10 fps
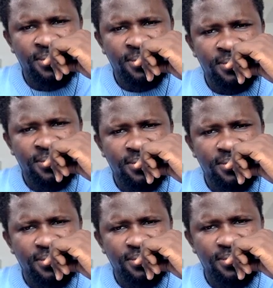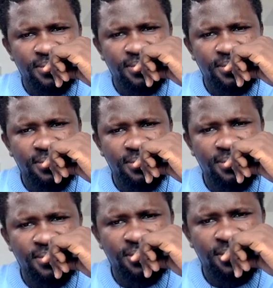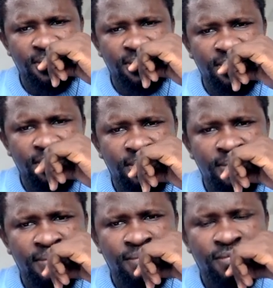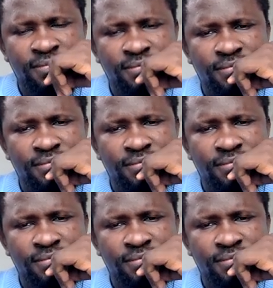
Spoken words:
(not speaking)